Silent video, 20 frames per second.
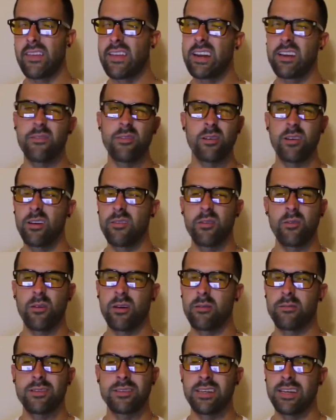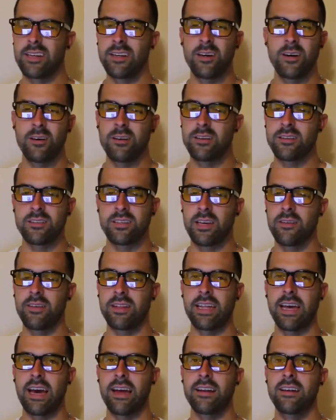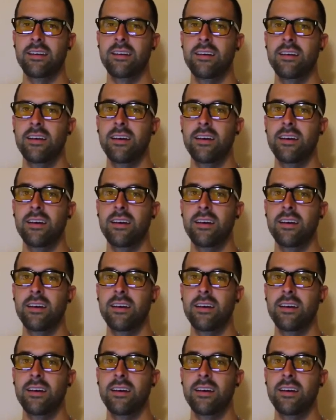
And then if you want them to say no, you just give it that.